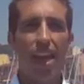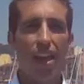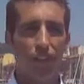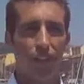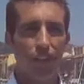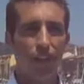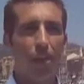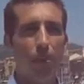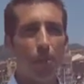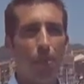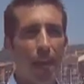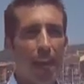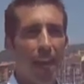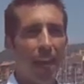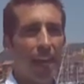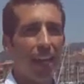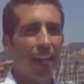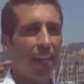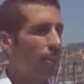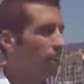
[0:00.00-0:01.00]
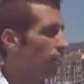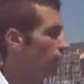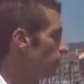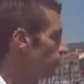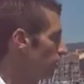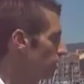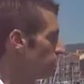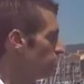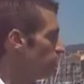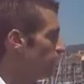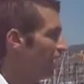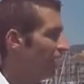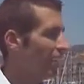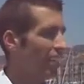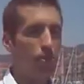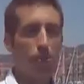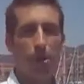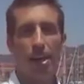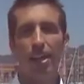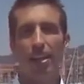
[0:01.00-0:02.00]
If you're in the bay, you know, in a
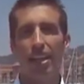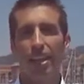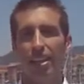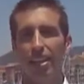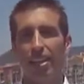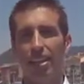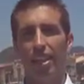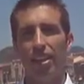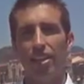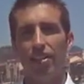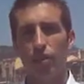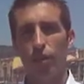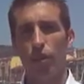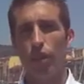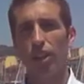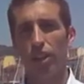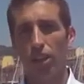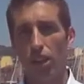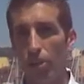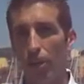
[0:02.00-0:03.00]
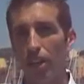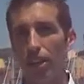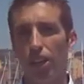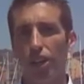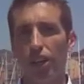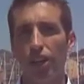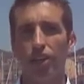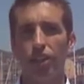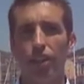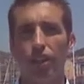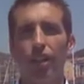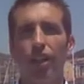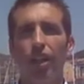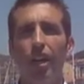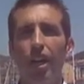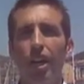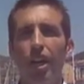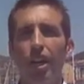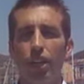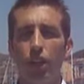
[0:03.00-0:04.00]
tiny bay like this, or one a little bit larger,
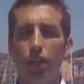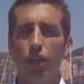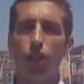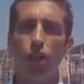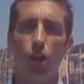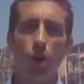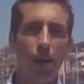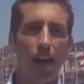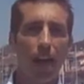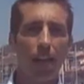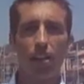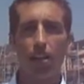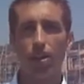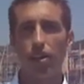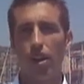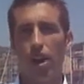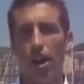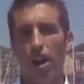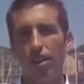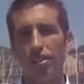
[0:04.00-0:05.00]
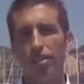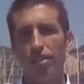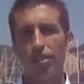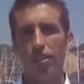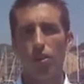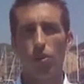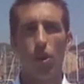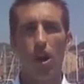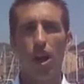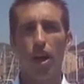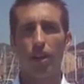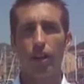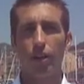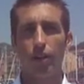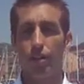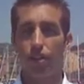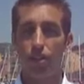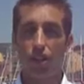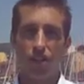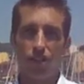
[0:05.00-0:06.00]
you can go back across in the water
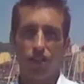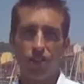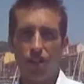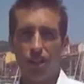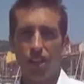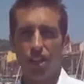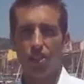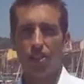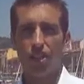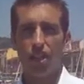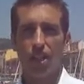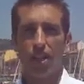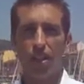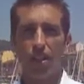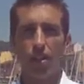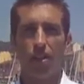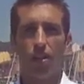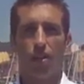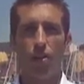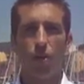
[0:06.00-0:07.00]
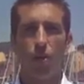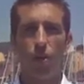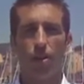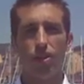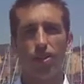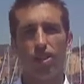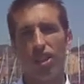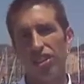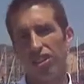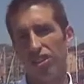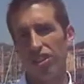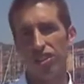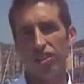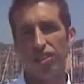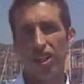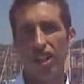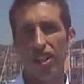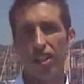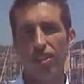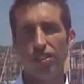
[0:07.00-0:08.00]
with just your engine, or just your
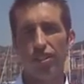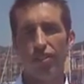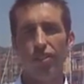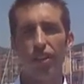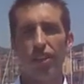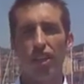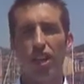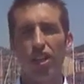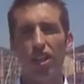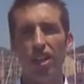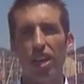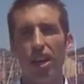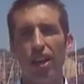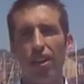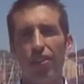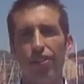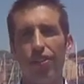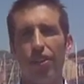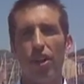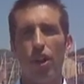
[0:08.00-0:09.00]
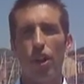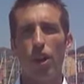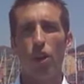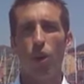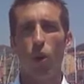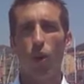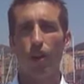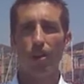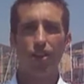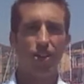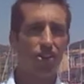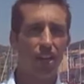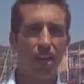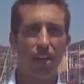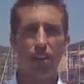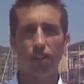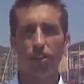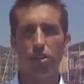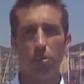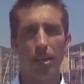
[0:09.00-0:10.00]
sails if you're good enough, or your
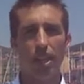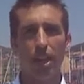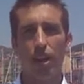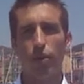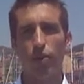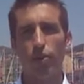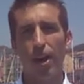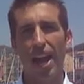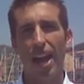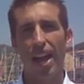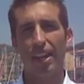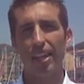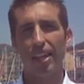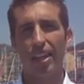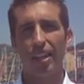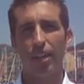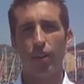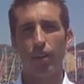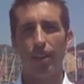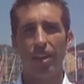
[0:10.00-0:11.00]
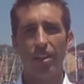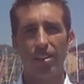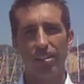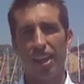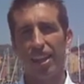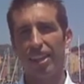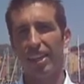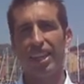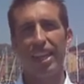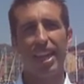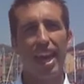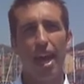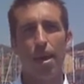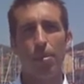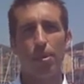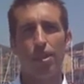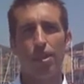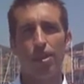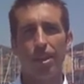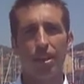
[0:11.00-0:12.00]
sails can be kind of ragged, or inside the
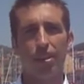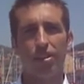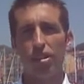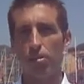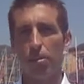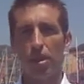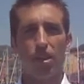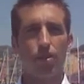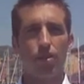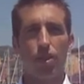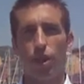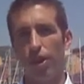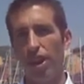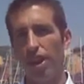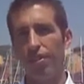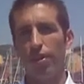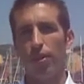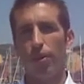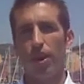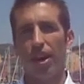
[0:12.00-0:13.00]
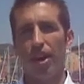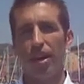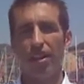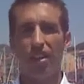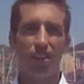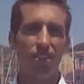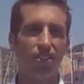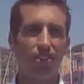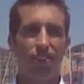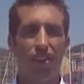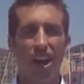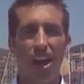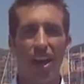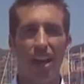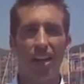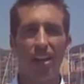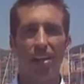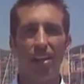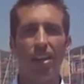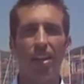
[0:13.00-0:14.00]
cabin, things can be thrown everywhere, and it's
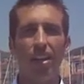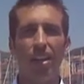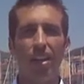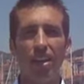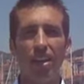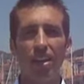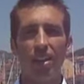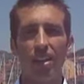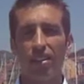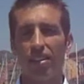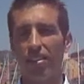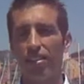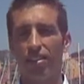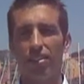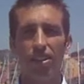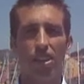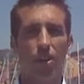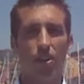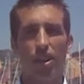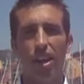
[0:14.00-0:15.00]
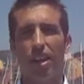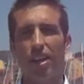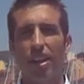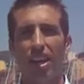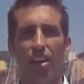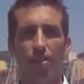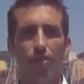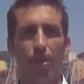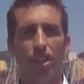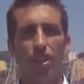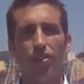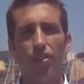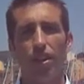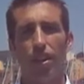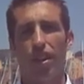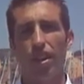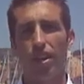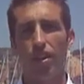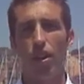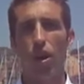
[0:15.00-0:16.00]
fine, because, you know, you're not gonna have much of
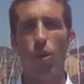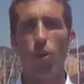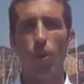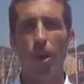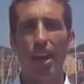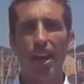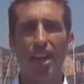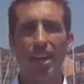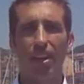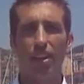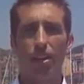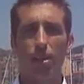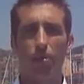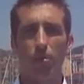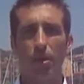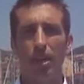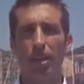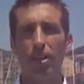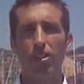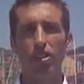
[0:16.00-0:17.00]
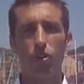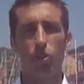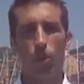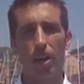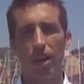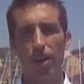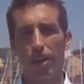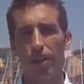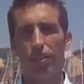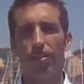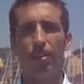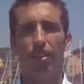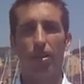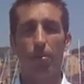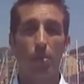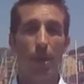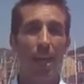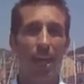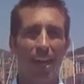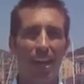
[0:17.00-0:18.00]
a wake or big swells in the
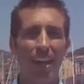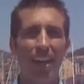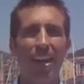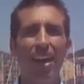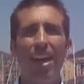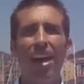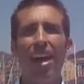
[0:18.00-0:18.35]
bay.